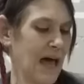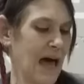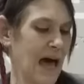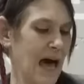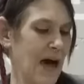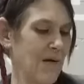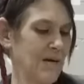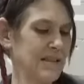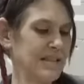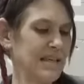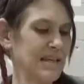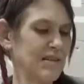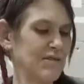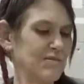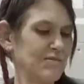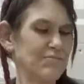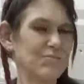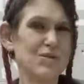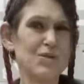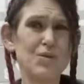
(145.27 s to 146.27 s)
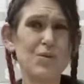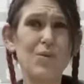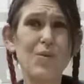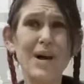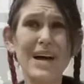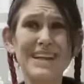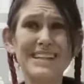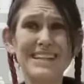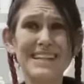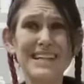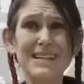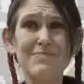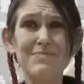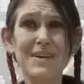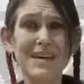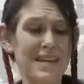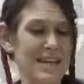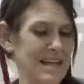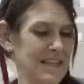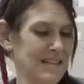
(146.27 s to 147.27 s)
I would say twenty
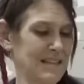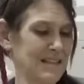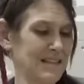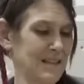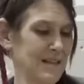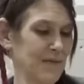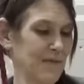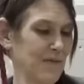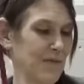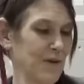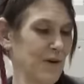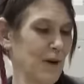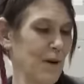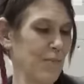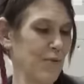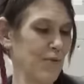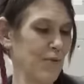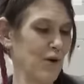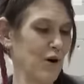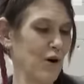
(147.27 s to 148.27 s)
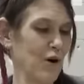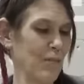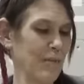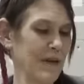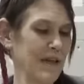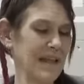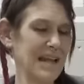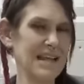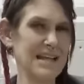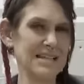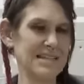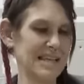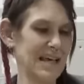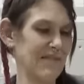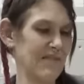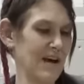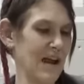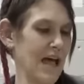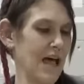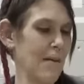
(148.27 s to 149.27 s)
minutes for a pro. I mean, it is
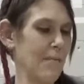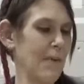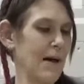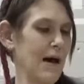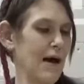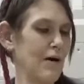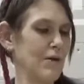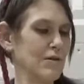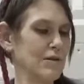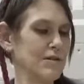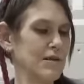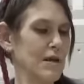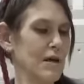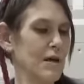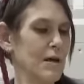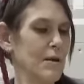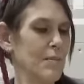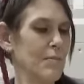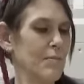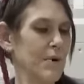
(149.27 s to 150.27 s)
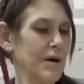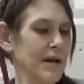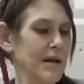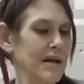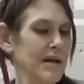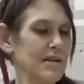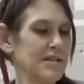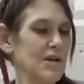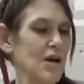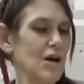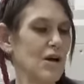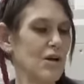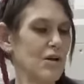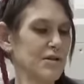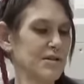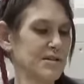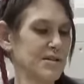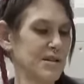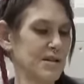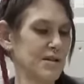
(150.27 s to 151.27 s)
seven and a half pounds. But it is
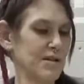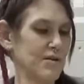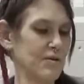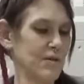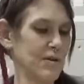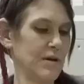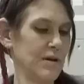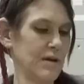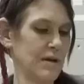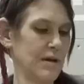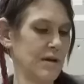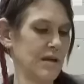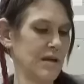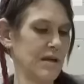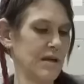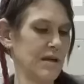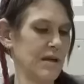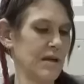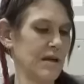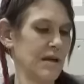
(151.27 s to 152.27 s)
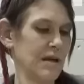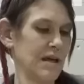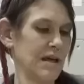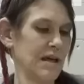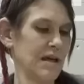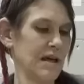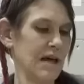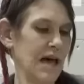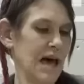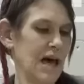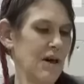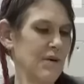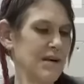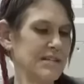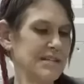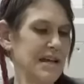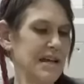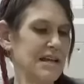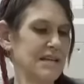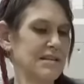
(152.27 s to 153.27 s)
also, I don't want
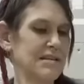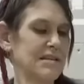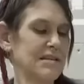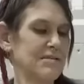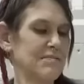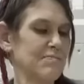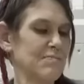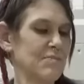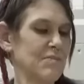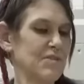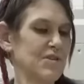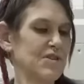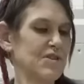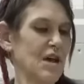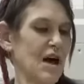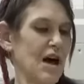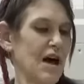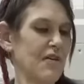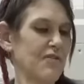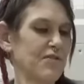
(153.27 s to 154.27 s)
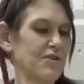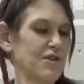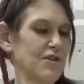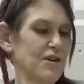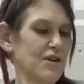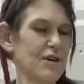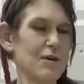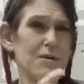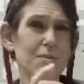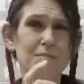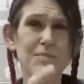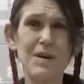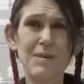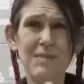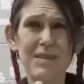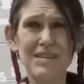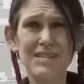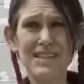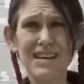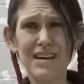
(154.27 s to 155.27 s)
to say it's softer. I
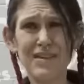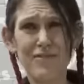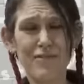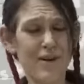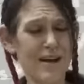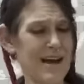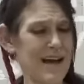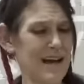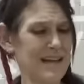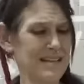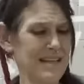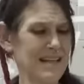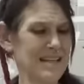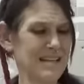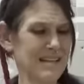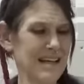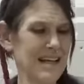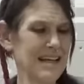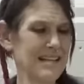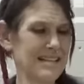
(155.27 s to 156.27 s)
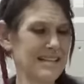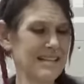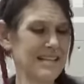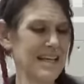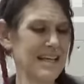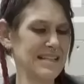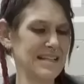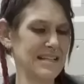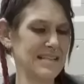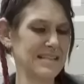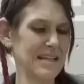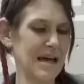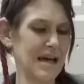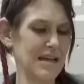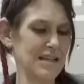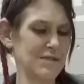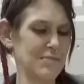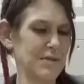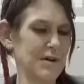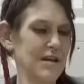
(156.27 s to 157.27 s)
mean, there's a lot of fries. It's, it's decent
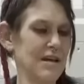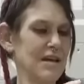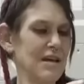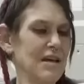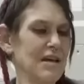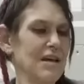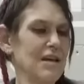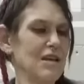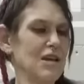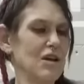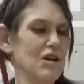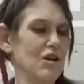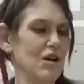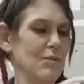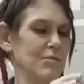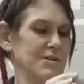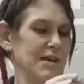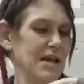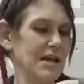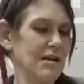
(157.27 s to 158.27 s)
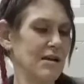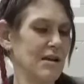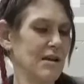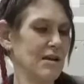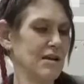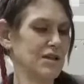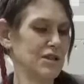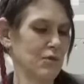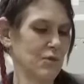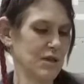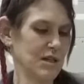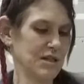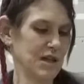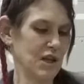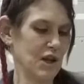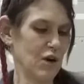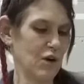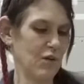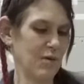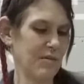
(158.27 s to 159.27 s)
size, but you know what I'm saying. So we're just
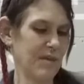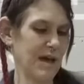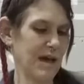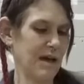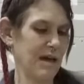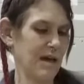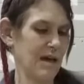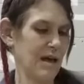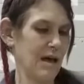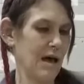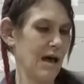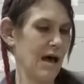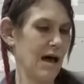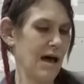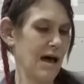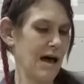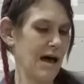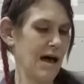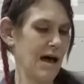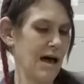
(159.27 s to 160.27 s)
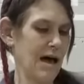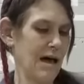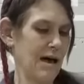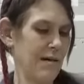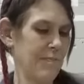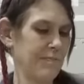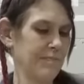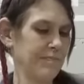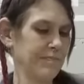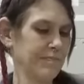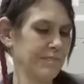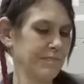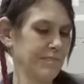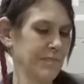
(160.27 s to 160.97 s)
going to go with that. Um,